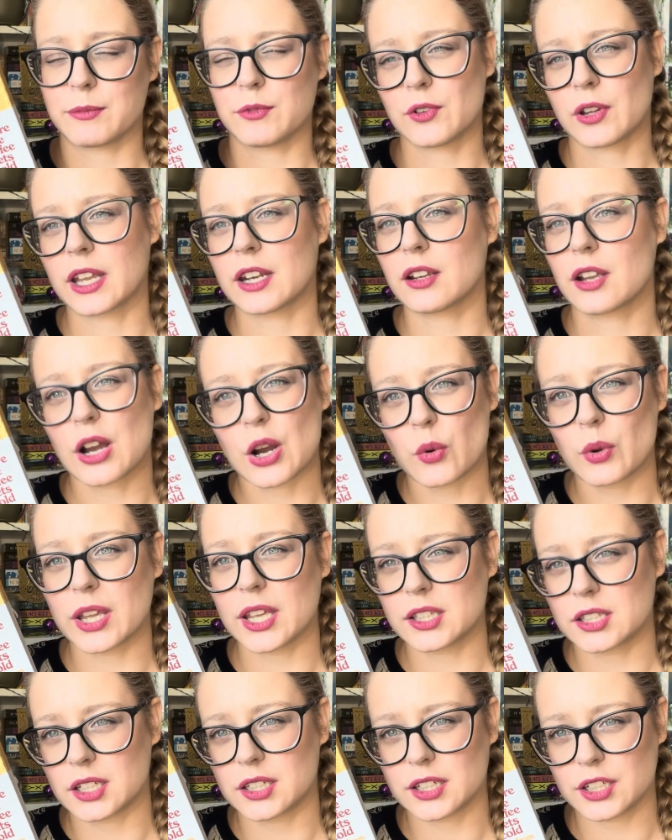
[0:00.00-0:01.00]
You can go
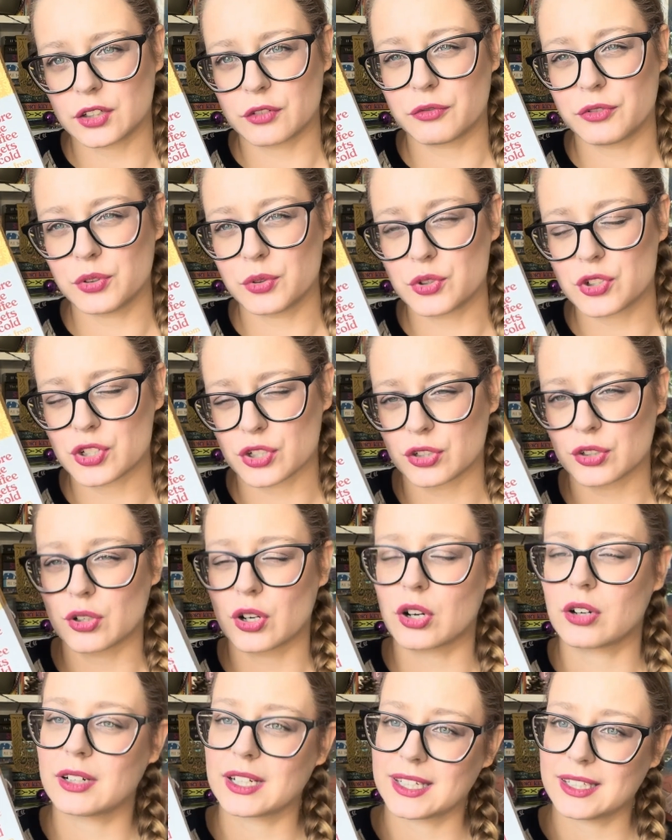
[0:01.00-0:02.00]
either in the future
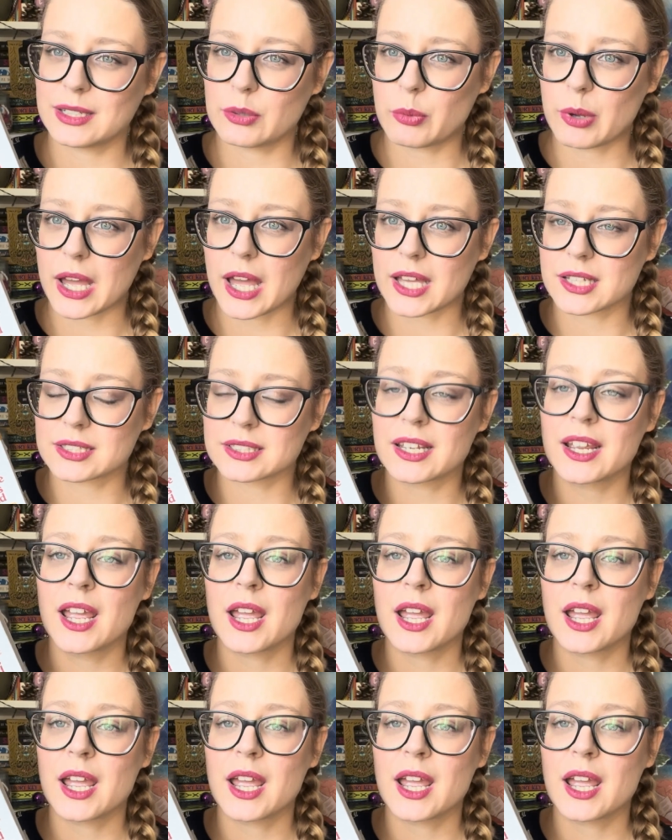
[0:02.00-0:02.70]
or in the past,